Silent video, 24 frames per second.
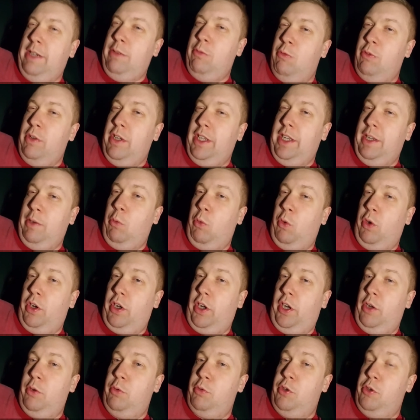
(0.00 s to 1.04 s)
really want to
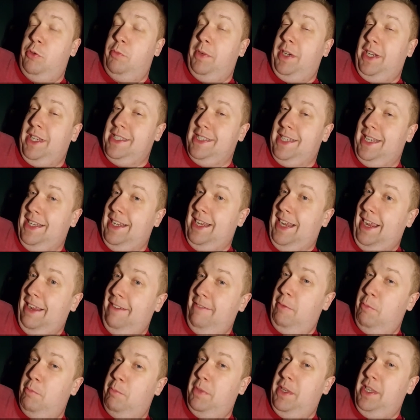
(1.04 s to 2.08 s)
go to because I
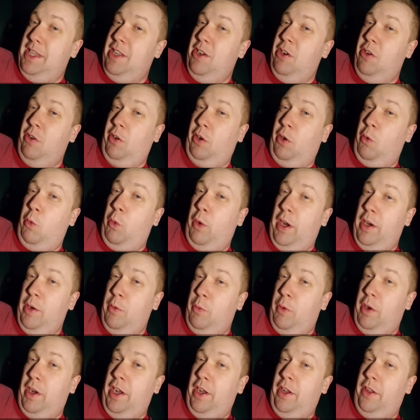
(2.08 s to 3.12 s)
haven't been there in quite a
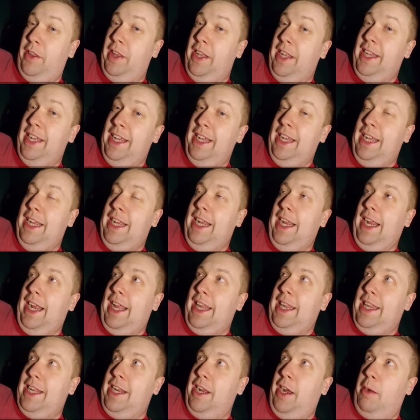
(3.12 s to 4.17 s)
while.
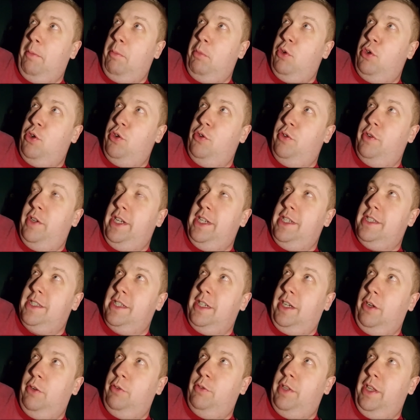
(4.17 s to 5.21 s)
And the opportunities to
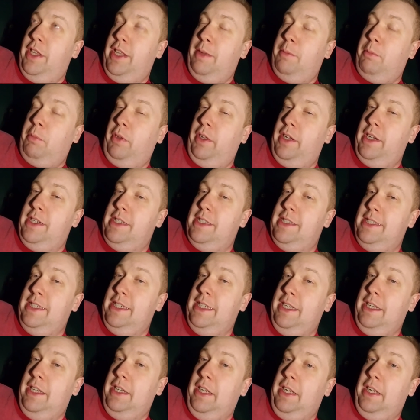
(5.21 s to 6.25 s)
go to that place
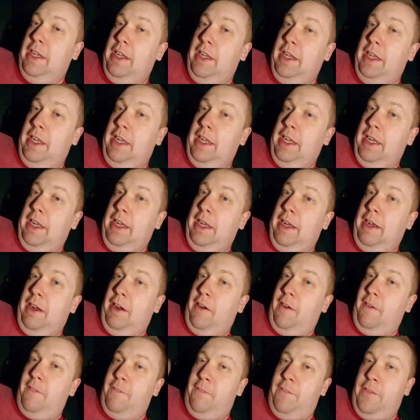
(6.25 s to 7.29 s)

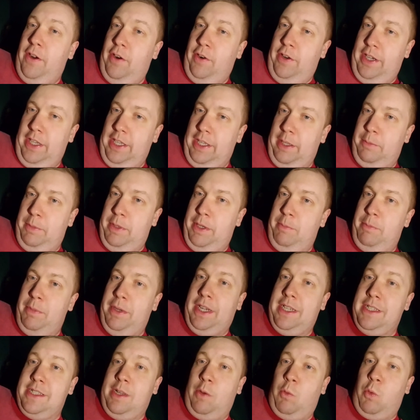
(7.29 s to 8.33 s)
are very limited
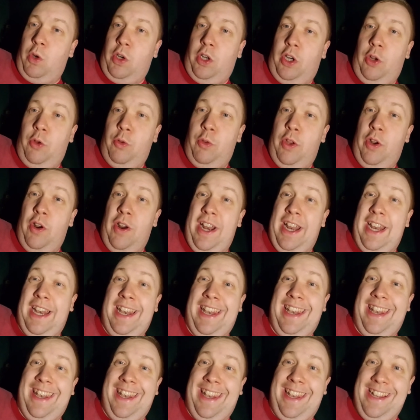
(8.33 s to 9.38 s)
because I want to go there at
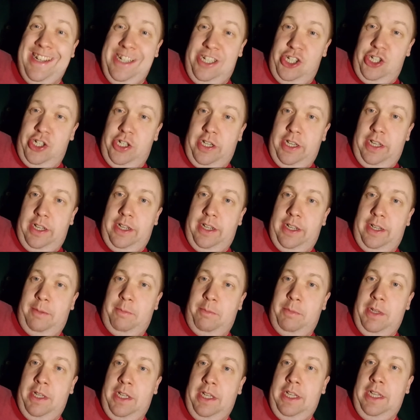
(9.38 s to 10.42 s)
lunchtime.
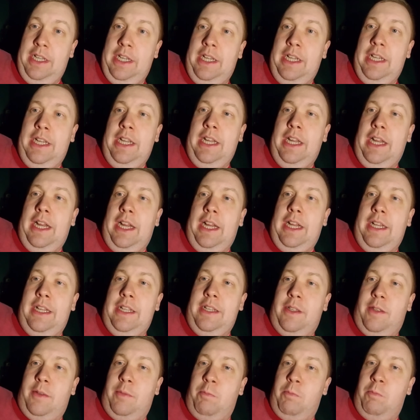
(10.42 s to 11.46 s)

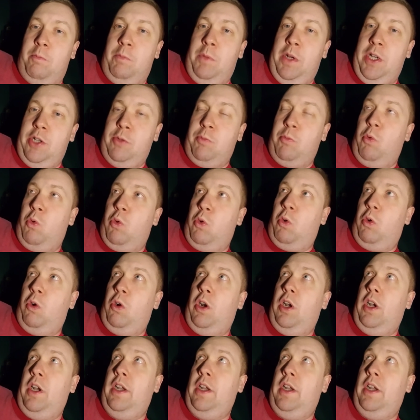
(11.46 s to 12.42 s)
It's much more